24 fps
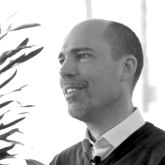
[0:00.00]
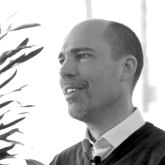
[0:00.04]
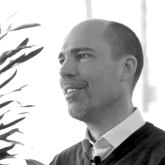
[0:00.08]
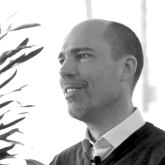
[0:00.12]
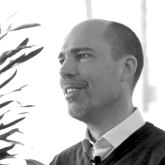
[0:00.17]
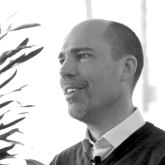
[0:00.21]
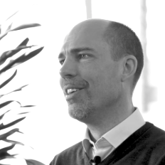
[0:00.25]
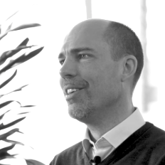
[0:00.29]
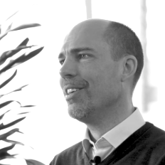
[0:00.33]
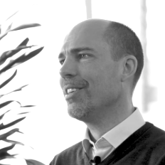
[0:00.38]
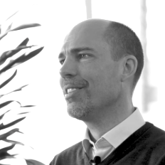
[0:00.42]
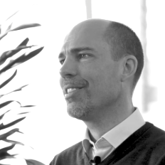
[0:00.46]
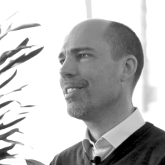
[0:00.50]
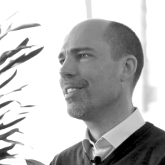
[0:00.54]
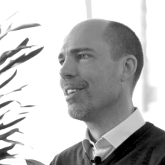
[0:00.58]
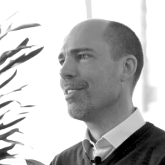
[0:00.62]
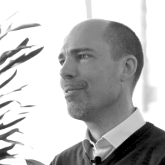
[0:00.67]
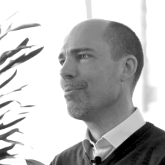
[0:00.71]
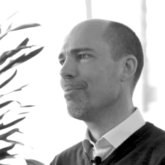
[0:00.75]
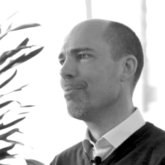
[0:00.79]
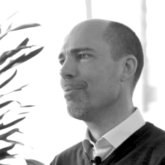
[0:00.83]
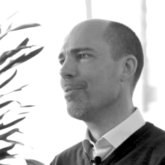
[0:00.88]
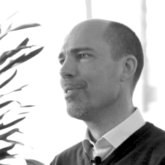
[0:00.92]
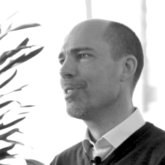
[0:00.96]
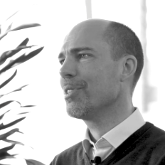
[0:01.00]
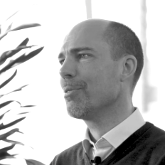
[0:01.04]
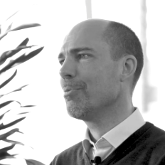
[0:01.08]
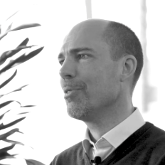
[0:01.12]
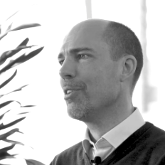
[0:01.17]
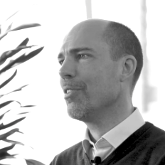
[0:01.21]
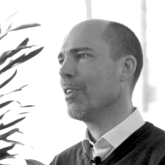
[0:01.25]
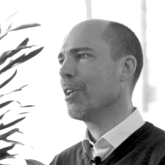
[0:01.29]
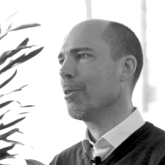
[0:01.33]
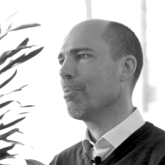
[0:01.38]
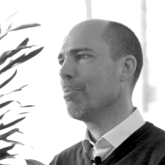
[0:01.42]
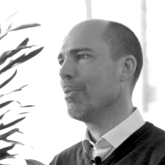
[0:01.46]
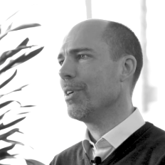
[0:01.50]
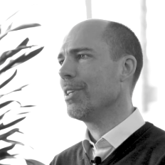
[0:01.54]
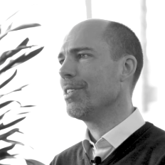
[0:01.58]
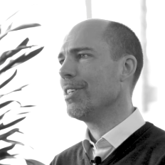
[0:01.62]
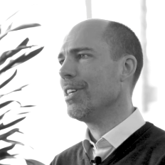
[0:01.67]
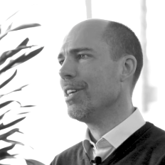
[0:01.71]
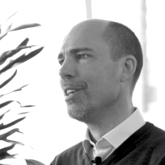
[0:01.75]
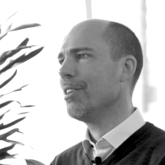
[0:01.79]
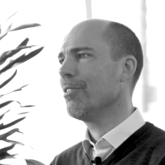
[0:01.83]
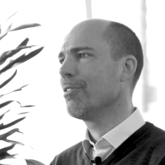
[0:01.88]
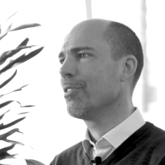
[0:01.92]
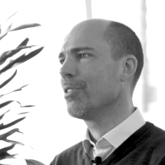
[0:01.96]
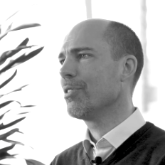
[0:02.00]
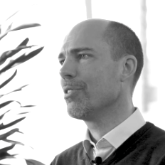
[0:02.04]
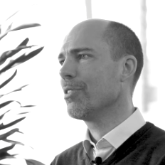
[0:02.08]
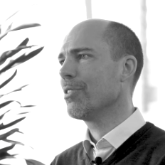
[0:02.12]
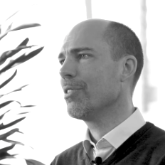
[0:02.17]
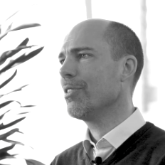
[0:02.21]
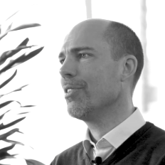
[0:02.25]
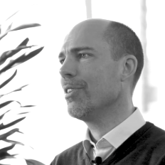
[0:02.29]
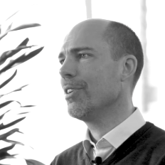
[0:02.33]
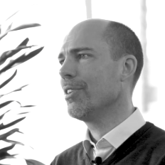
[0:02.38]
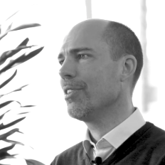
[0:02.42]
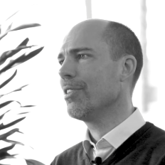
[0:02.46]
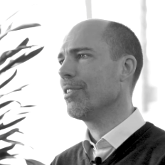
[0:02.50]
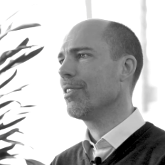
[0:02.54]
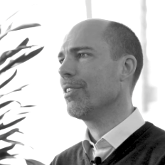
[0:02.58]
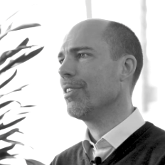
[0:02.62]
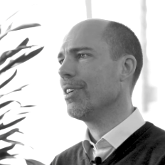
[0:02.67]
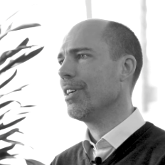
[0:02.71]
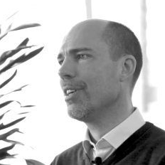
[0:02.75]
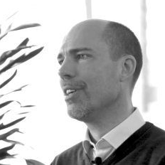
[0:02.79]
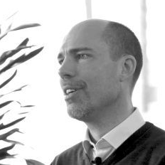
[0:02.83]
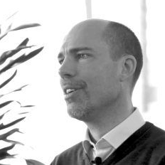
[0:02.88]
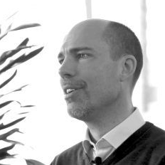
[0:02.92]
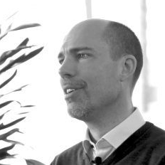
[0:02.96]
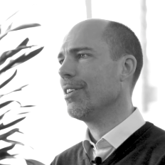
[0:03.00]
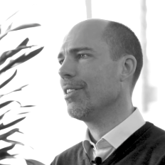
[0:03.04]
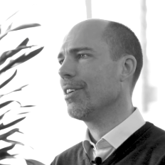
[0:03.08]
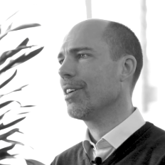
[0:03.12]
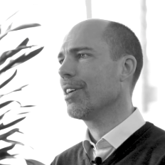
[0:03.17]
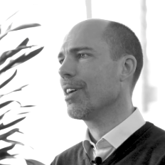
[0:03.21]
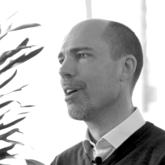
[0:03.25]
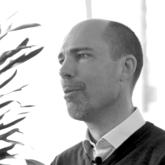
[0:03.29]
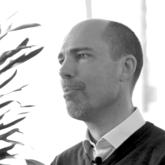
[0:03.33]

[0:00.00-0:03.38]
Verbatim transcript: there is some some development needed for sure during the, uh, yeah.